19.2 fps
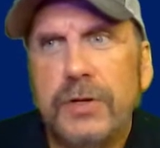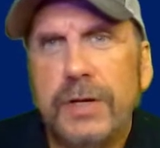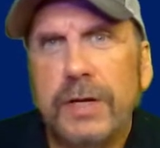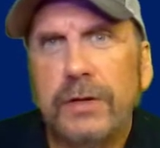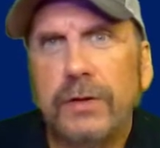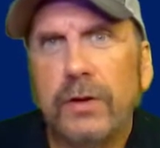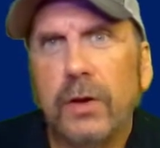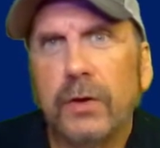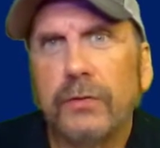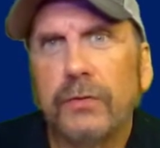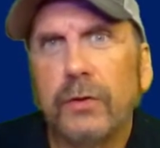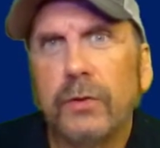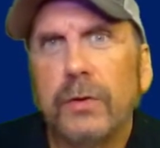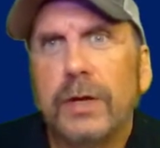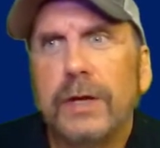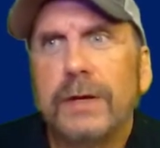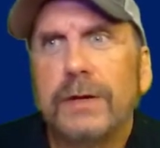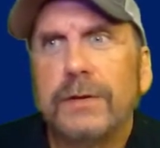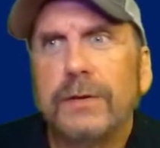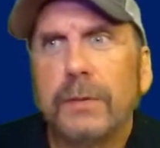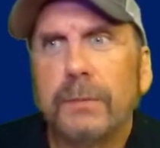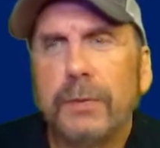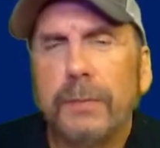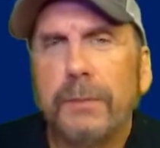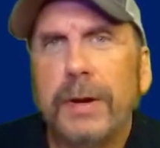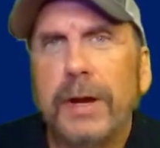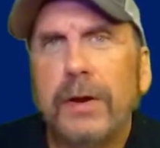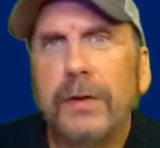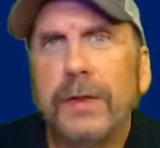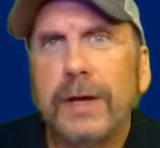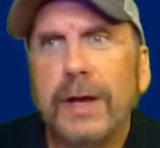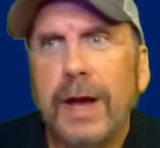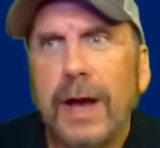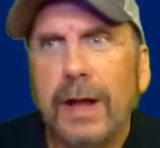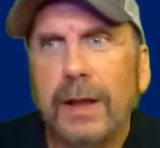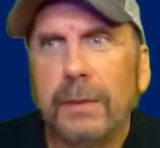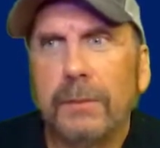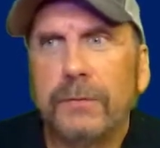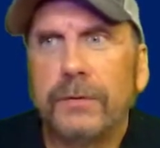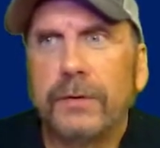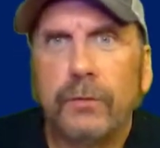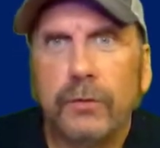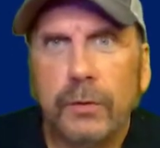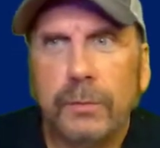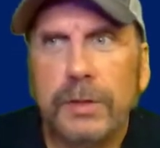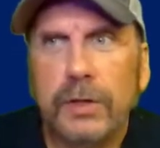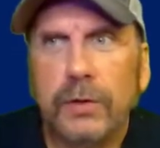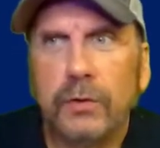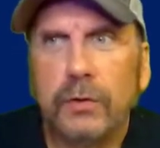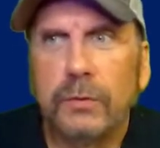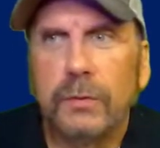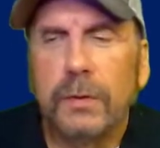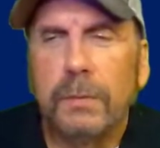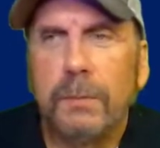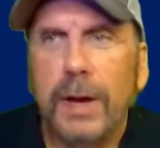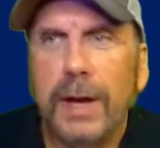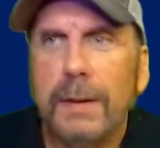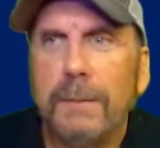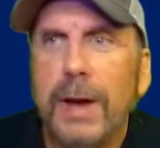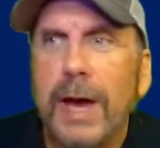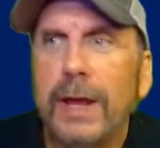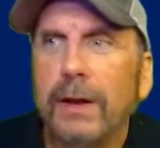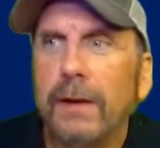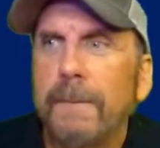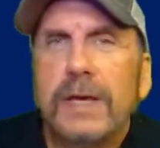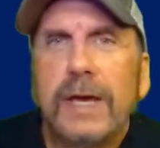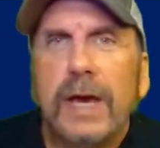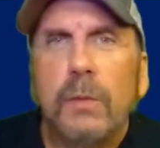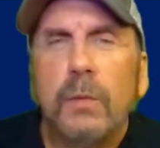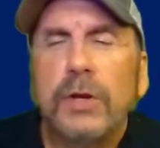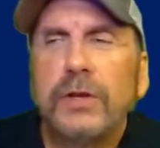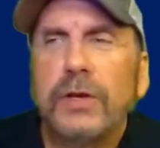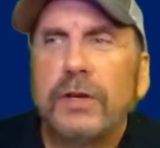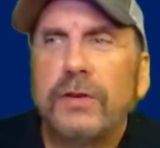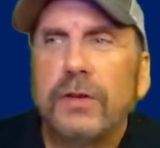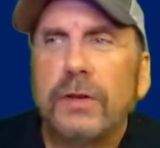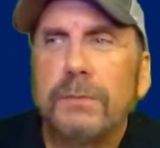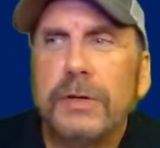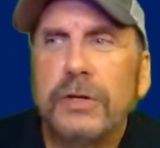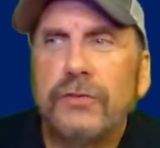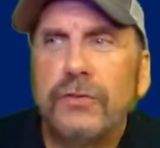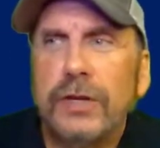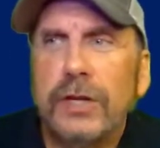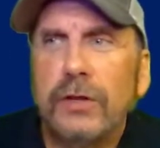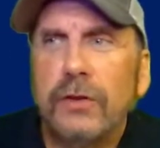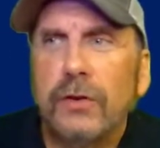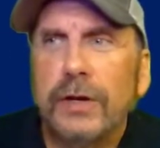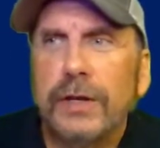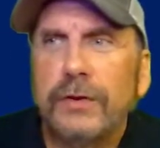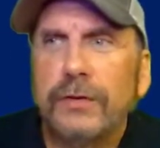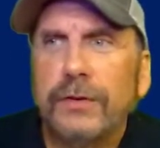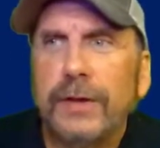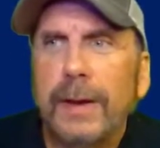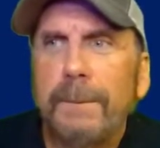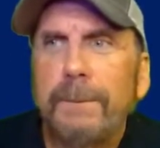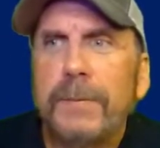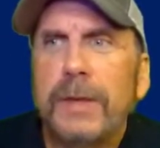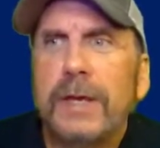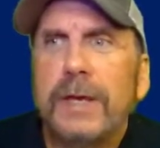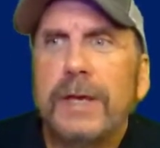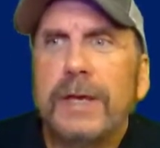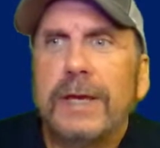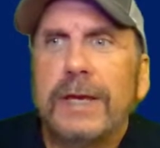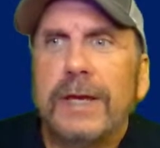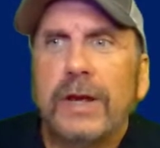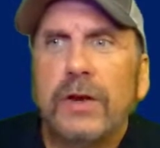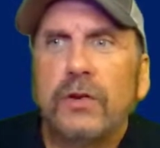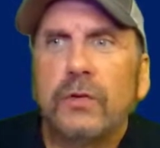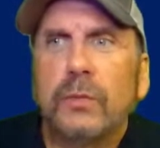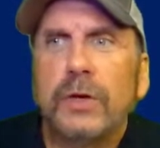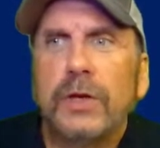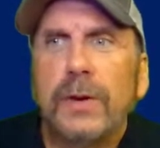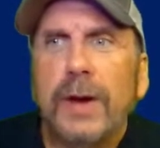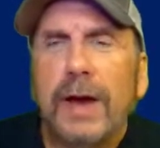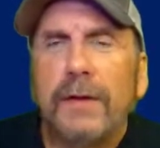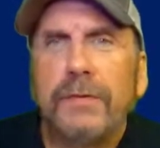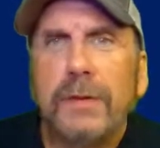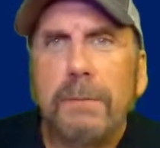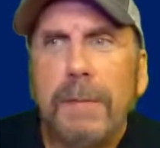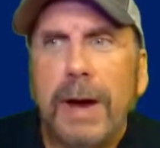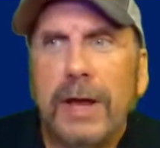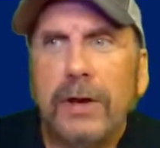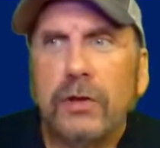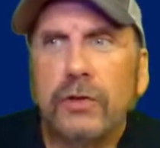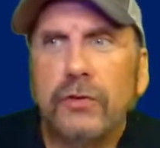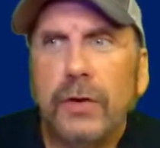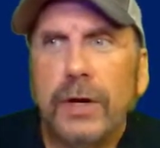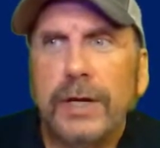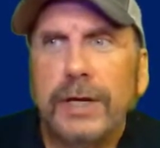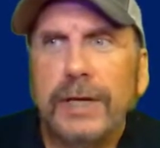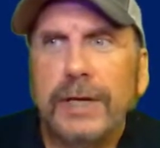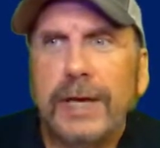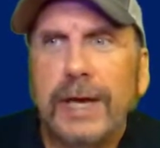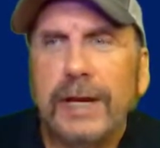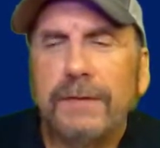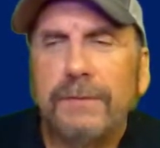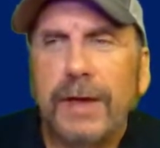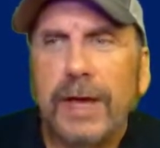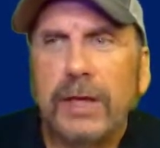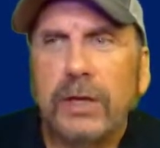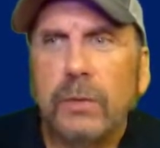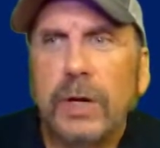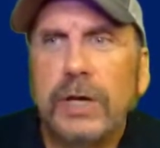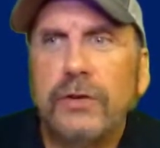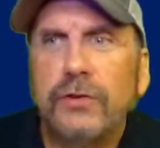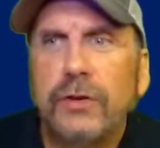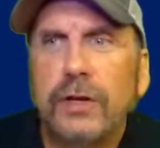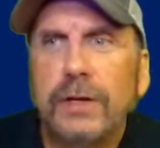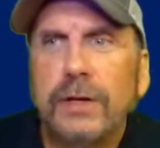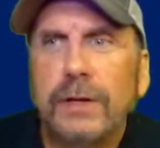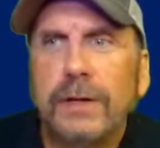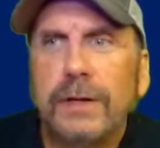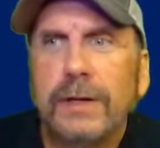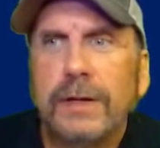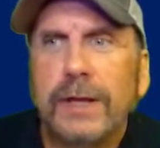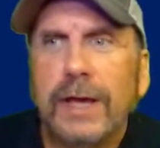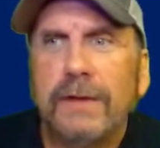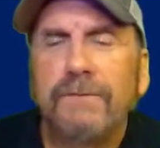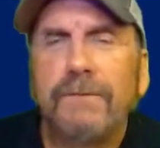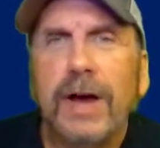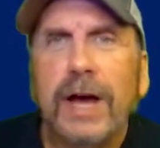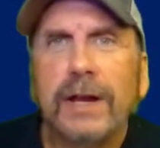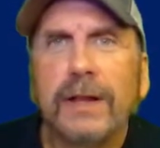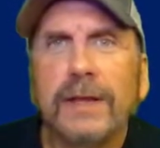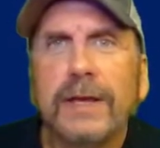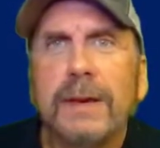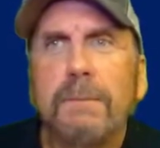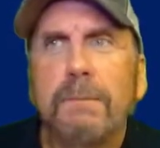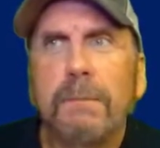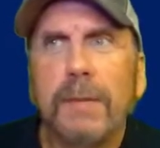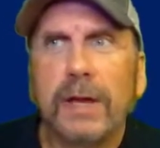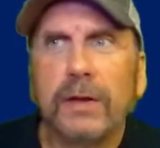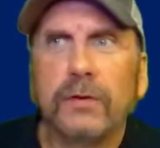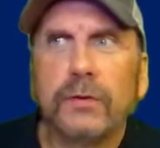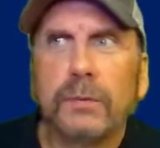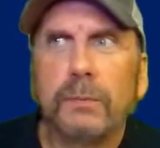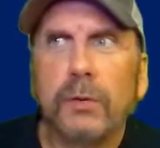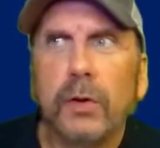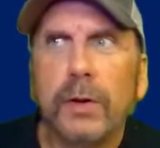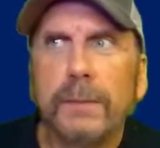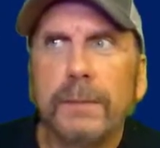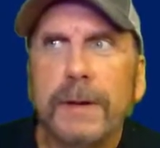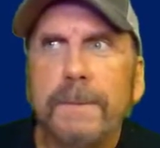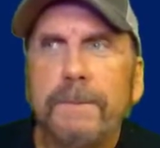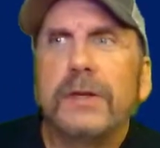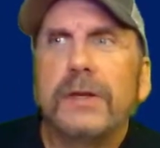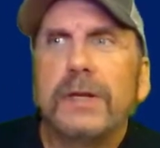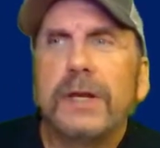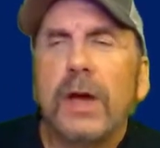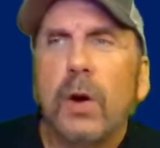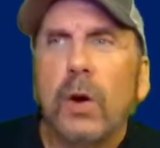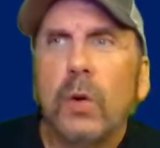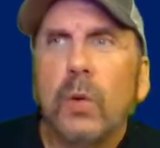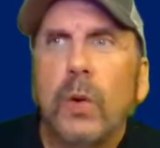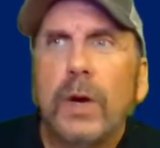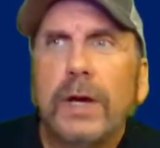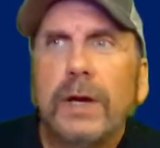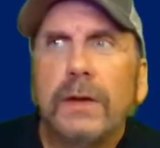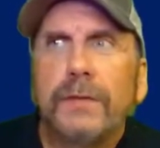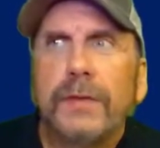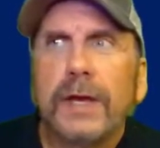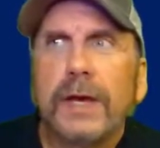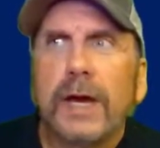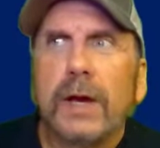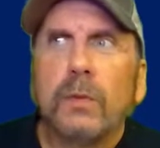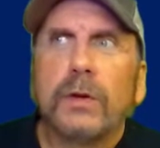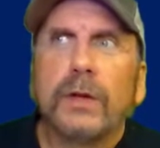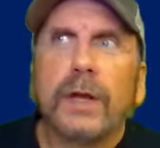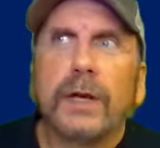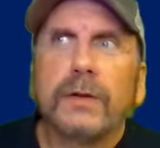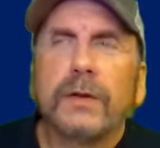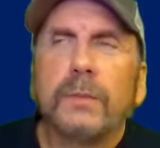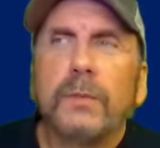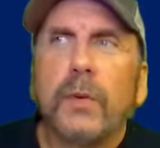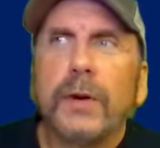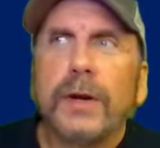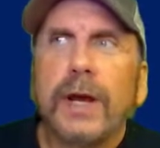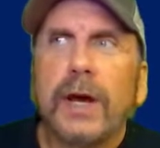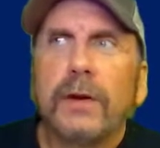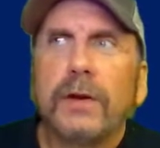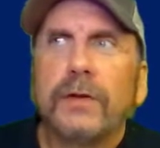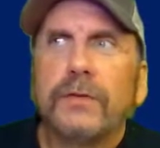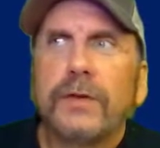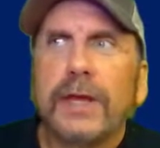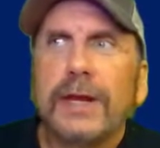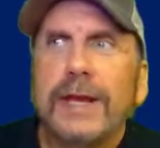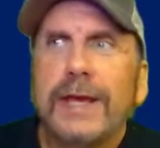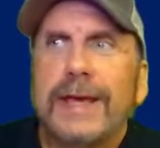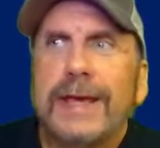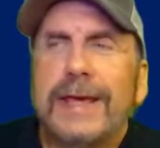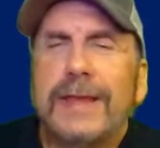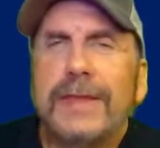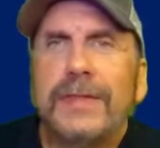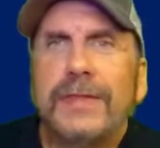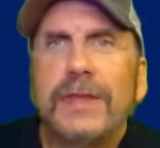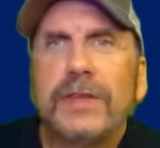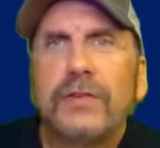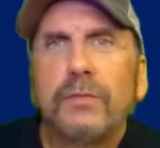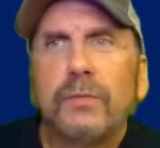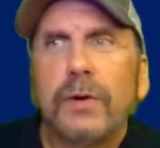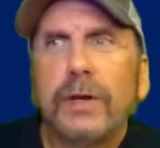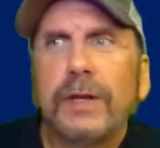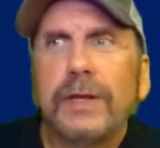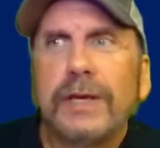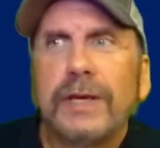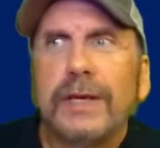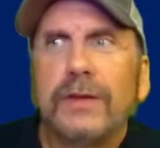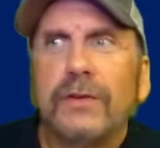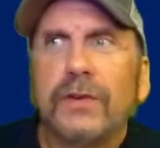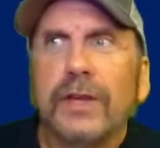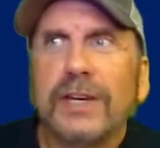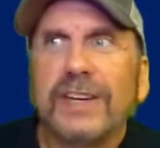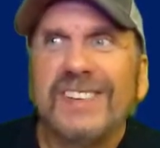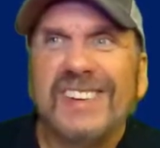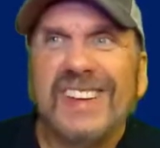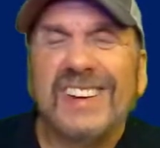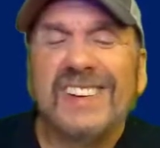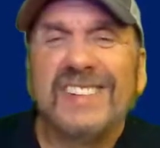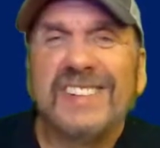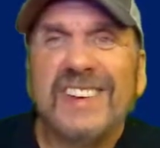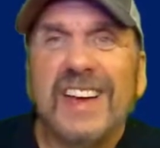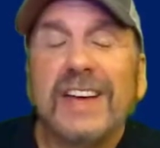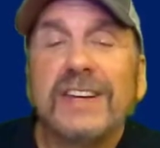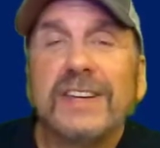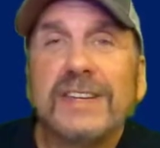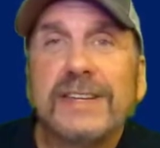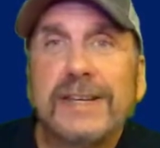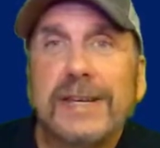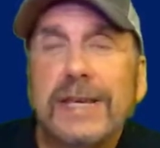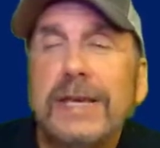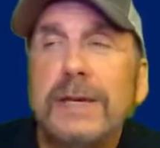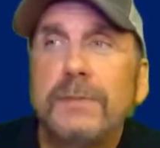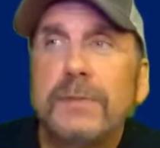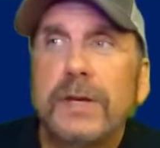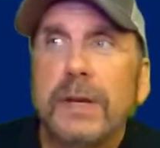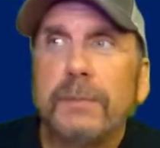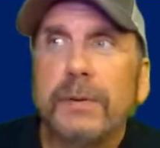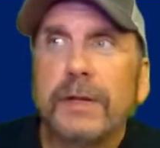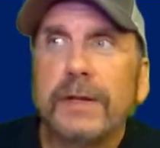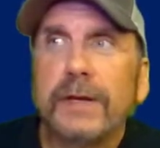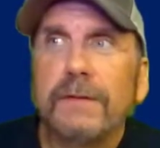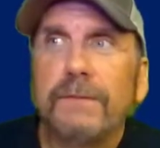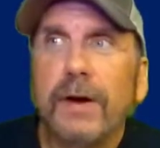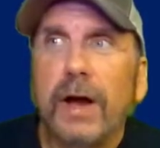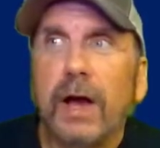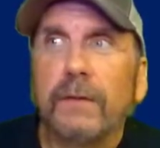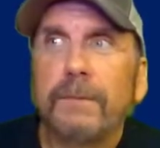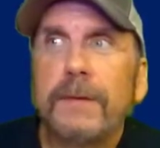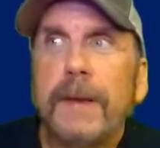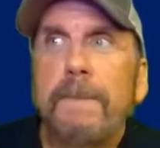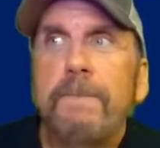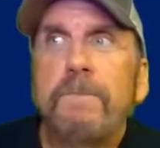you need to go through to prepare the columns to be used by a model. And when you get to the machine learning step, here's where you have the model training and evaluation, and finally, model deployment. Now, a quick thing I would like to point out is that this really is like a data science team typically involved.